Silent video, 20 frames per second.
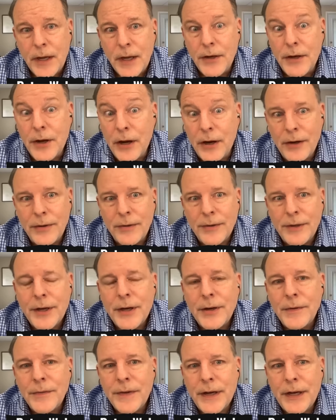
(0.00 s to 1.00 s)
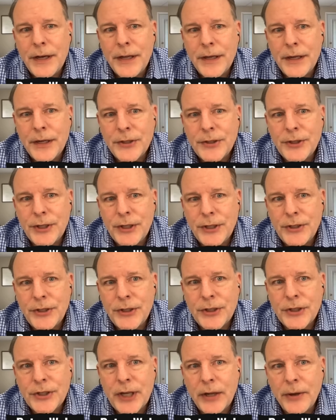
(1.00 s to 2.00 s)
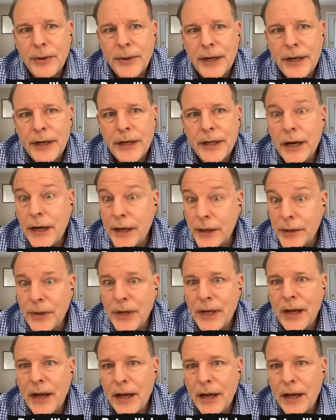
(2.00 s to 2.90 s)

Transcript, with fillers: No, no. If anything, it's it's accelerating, and I agree.